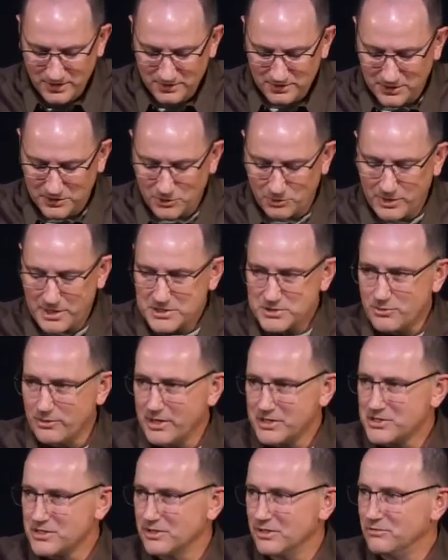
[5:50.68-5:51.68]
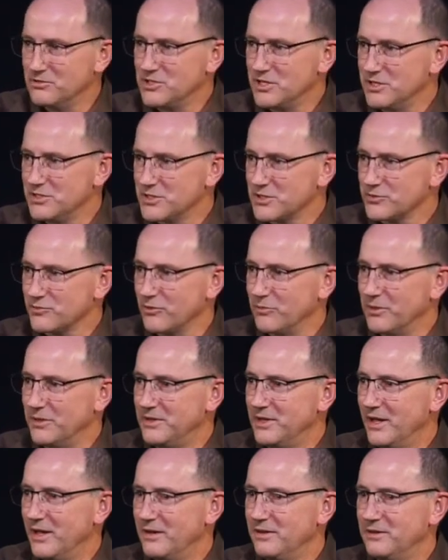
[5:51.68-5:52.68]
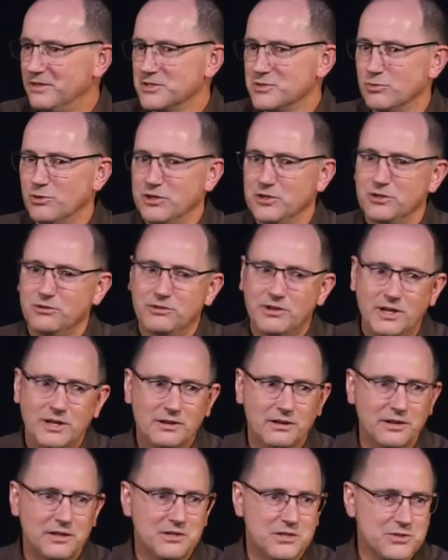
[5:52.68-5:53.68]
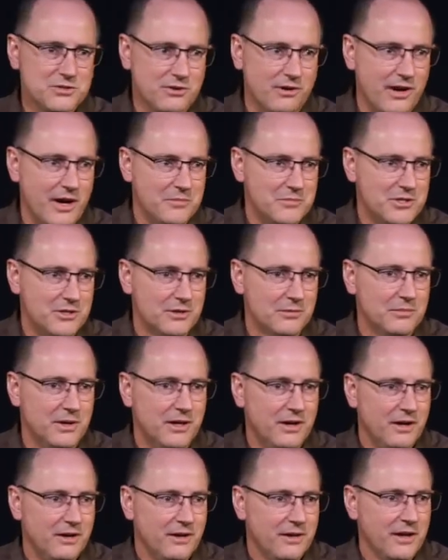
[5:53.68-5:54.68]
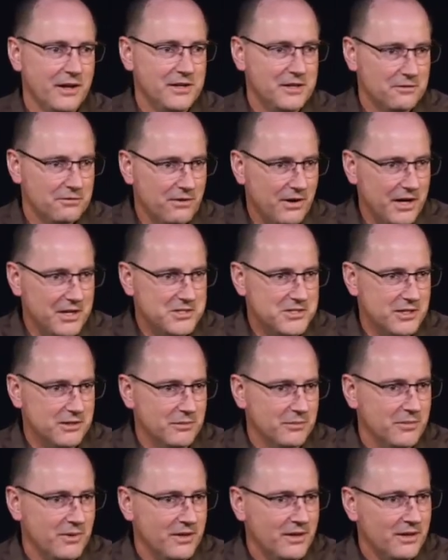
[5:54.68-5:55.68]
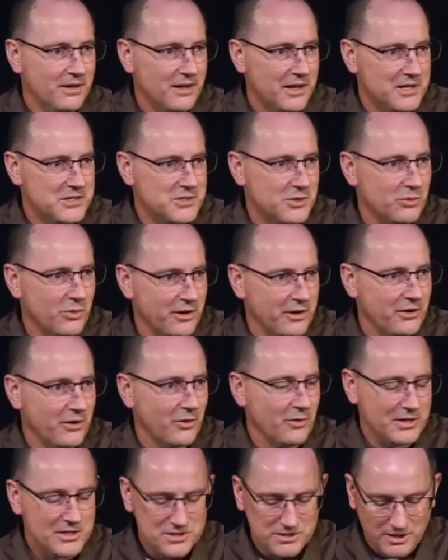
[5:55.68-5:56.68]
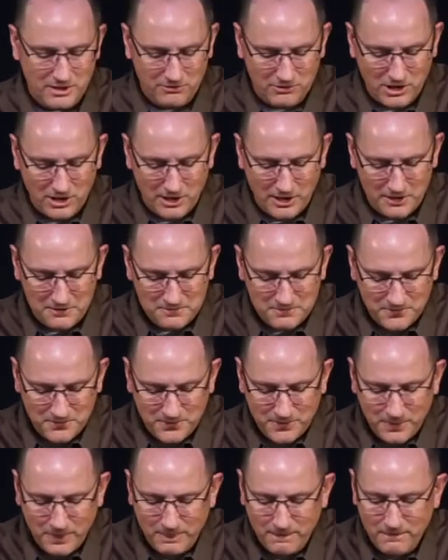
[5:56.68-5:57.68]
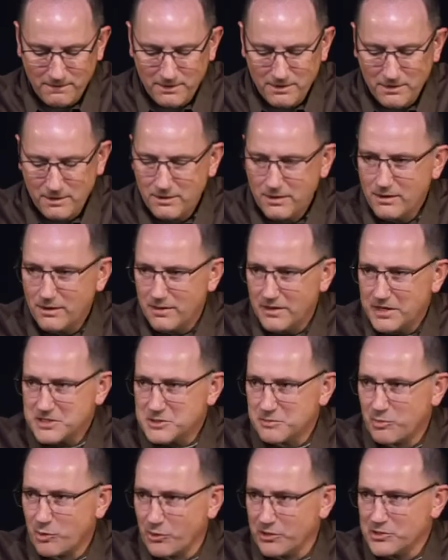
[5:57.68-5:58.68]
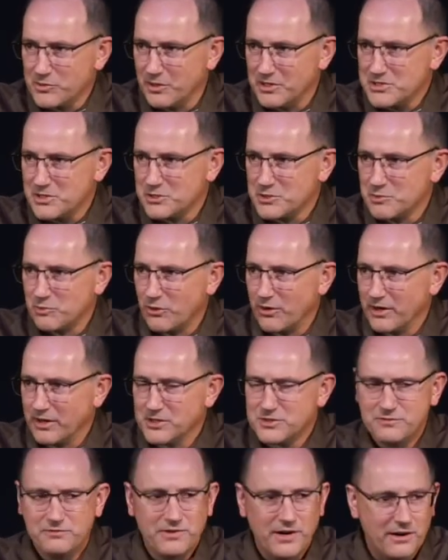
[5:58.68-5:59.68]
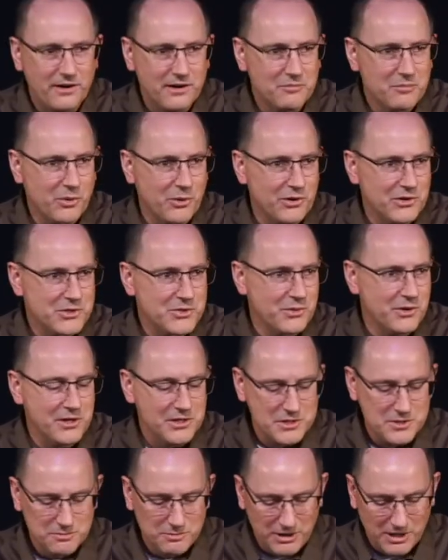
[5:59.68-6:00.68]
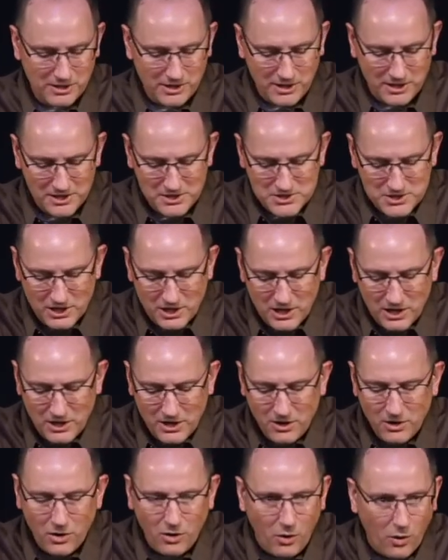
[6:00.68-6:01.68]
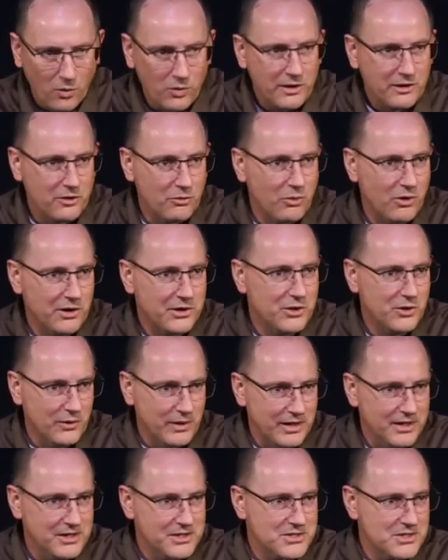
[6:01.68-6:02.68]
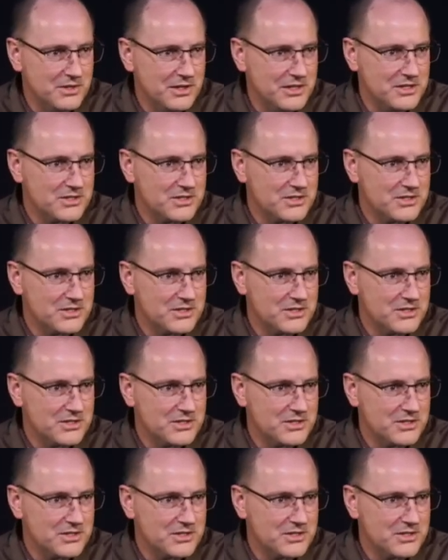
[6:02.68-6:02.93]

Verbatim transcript: that the resurrection of Jesus from the dead is what uniquely describes him and defines him as the one and only Son of God. And that's important to us this morning. It's very important to us because only the one who is the